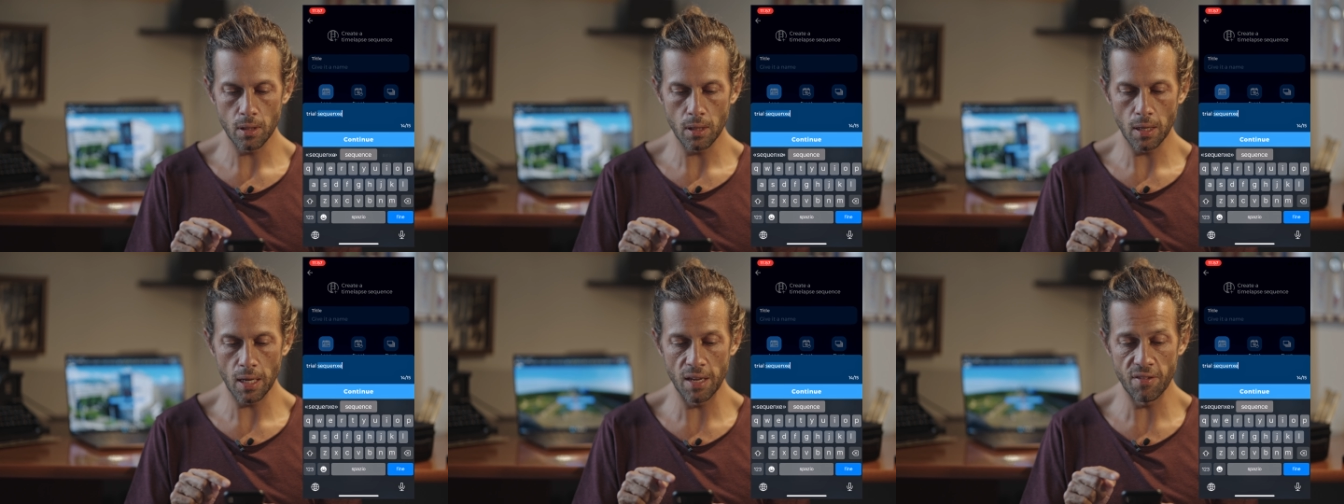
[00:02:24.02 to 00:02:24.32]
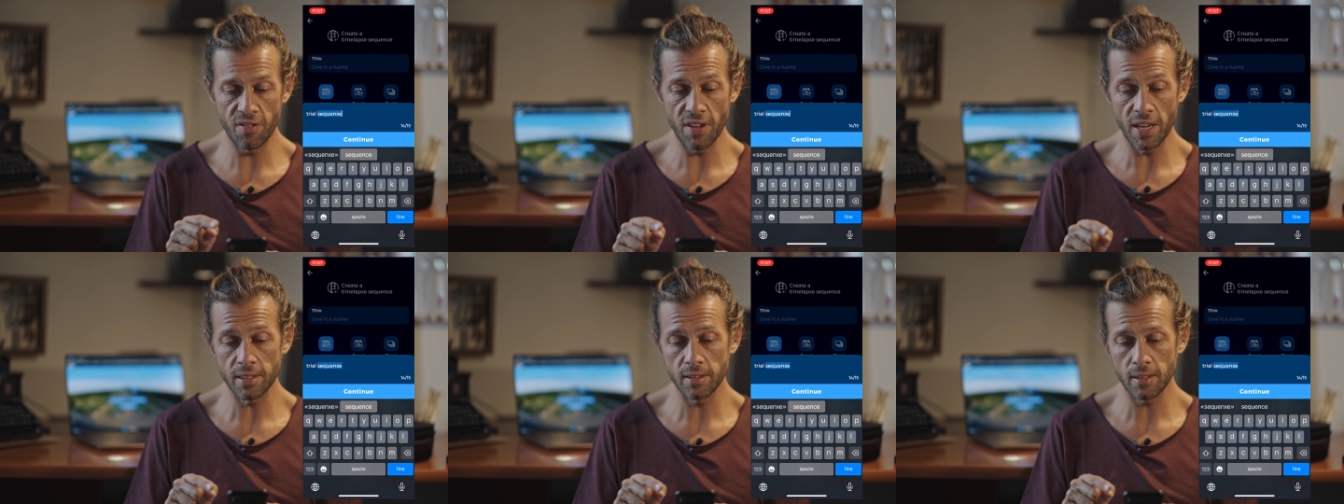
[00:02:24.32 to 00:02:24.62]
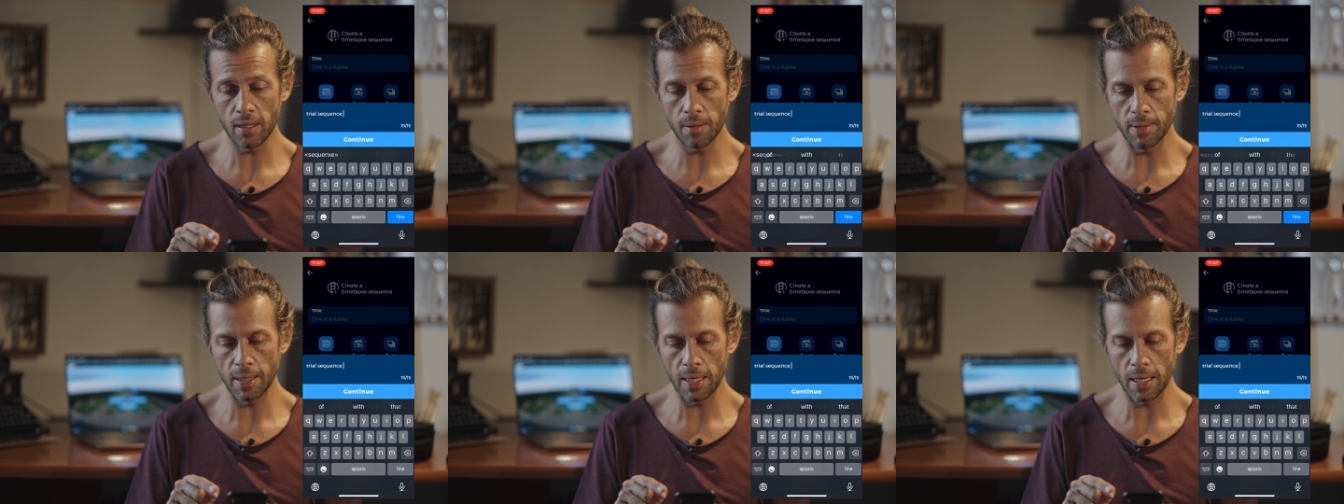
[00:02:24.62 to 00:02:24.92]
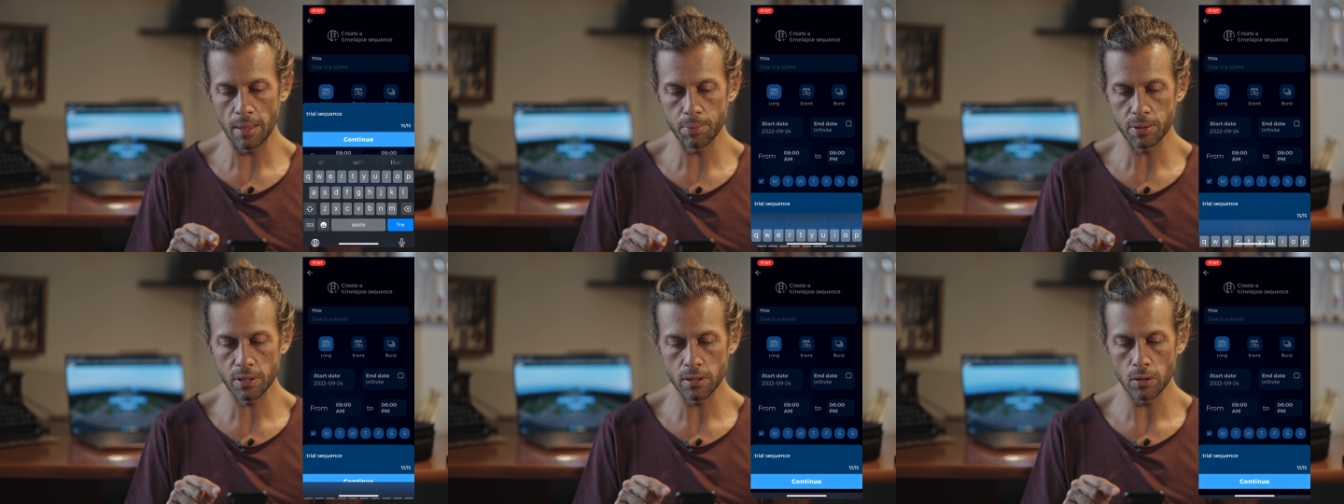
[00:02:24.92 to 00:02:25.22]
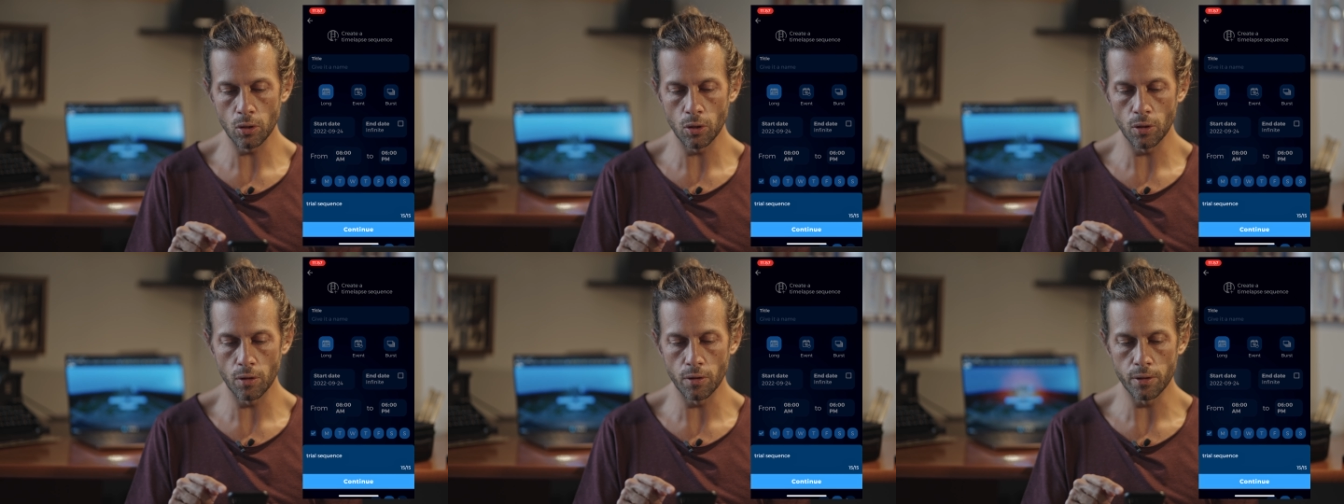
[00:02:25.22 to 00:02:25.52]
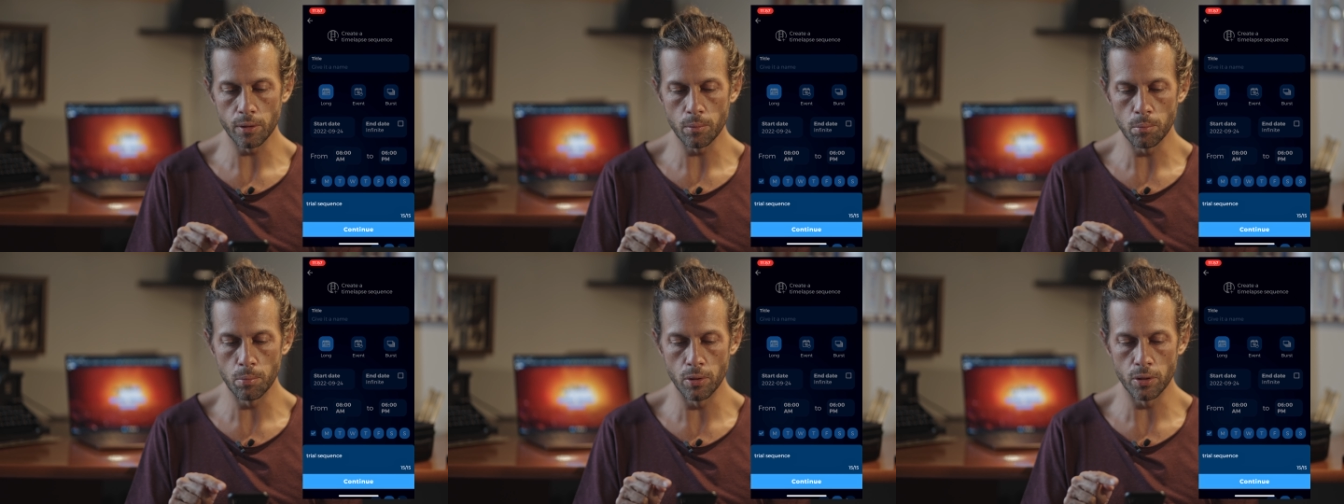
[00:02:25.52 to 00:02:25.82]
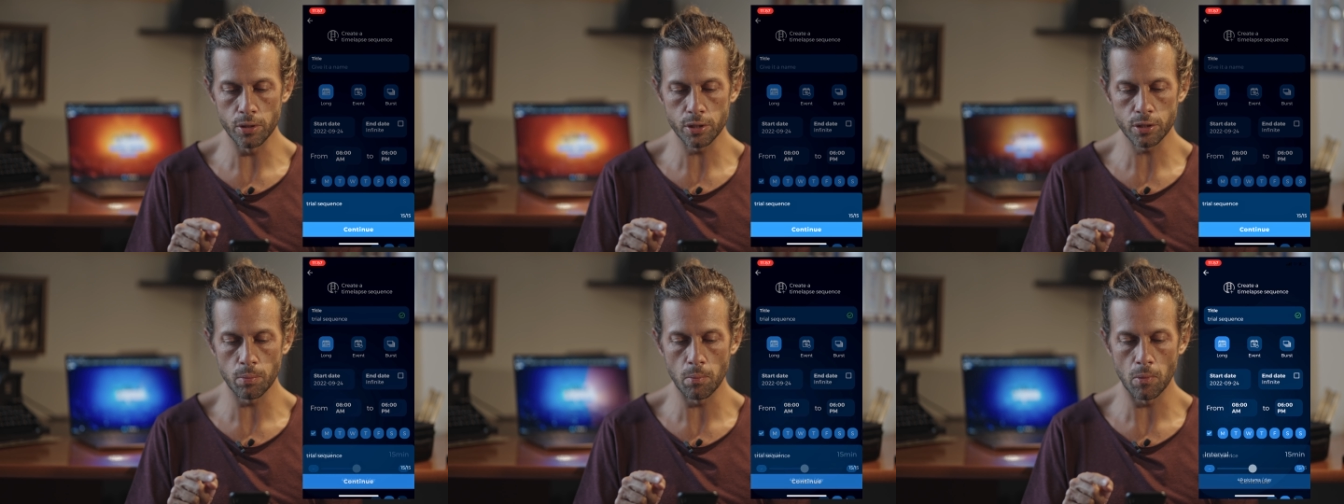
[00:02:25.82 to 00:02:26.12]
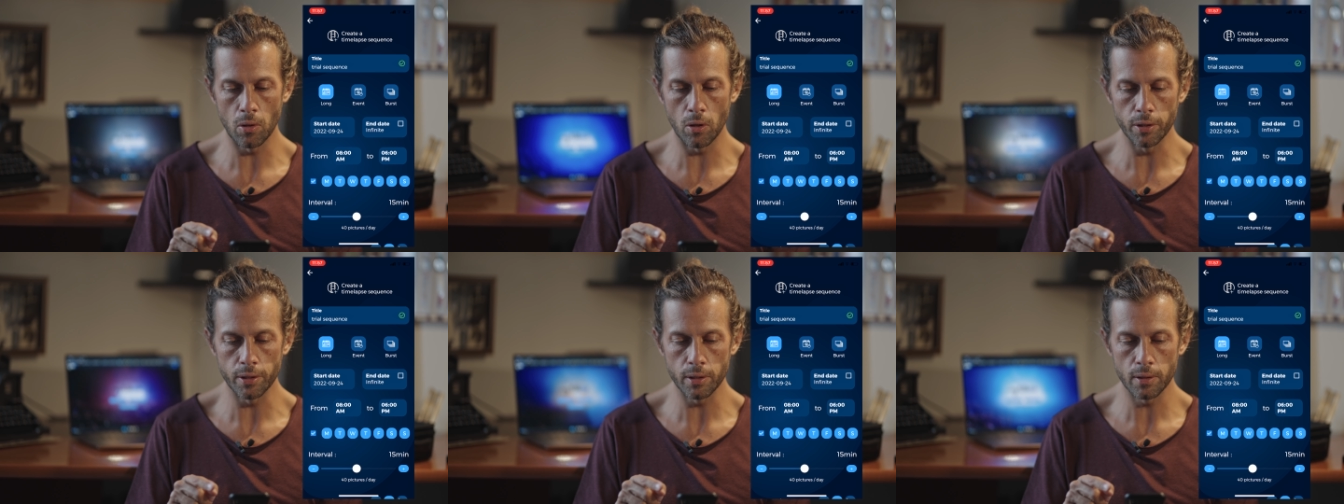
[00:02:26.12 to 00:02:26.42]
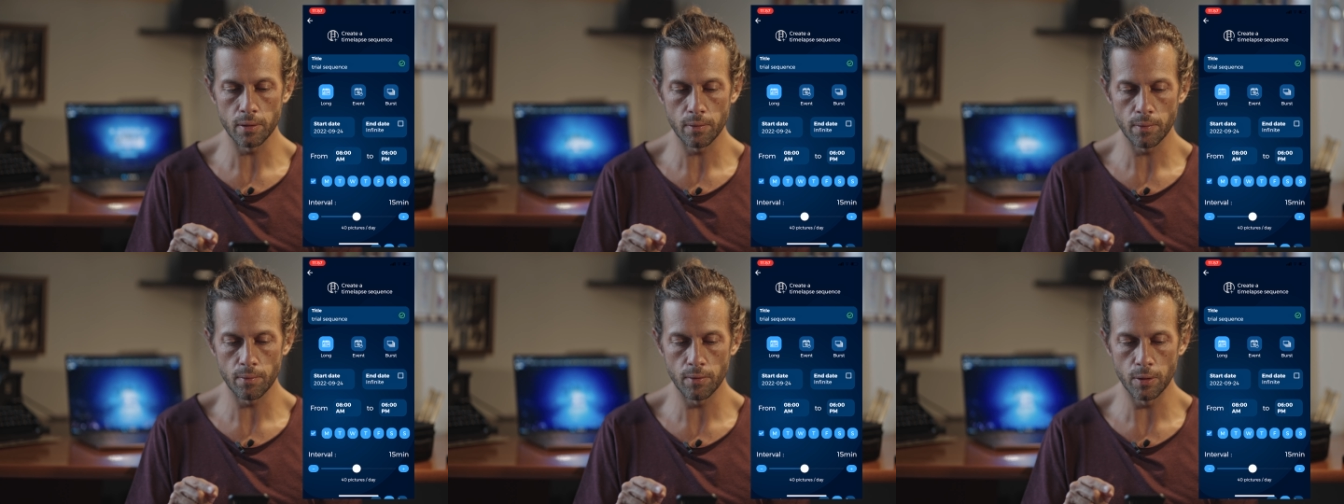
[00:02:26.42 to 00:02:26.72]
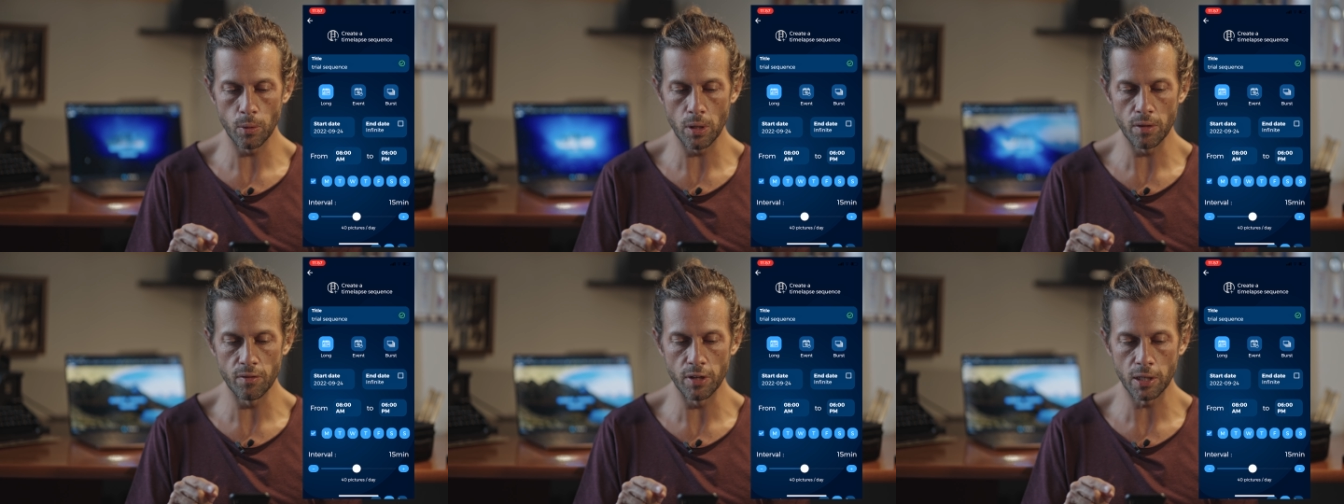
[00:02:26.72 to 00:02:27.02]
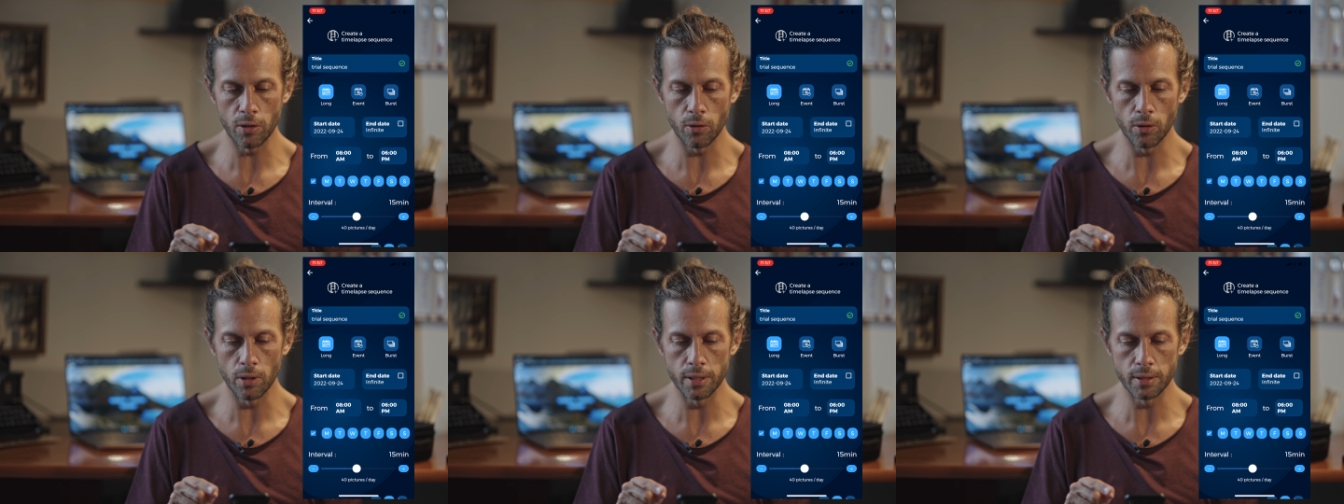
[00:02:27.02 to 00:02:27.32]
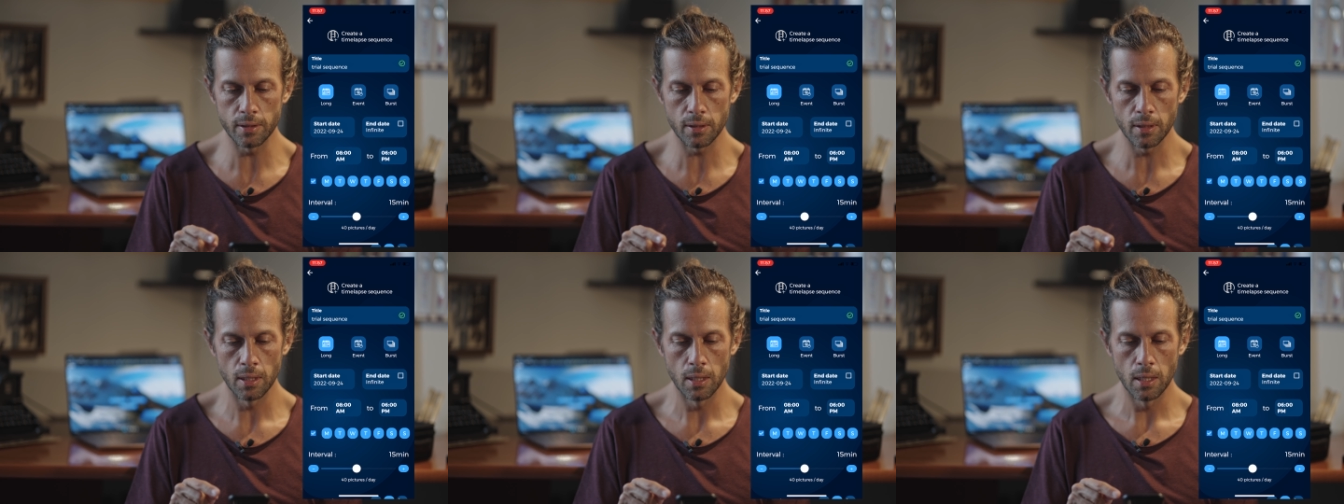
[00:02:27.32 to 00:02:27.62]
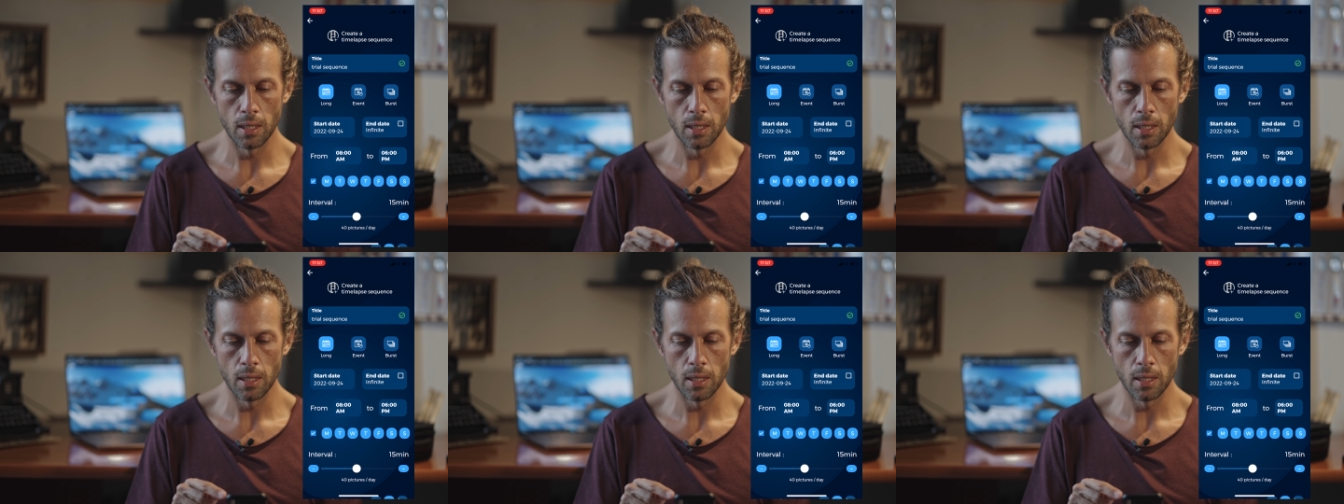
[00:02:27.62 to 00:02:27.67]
event time-lapse, or burst mode, the way they call it.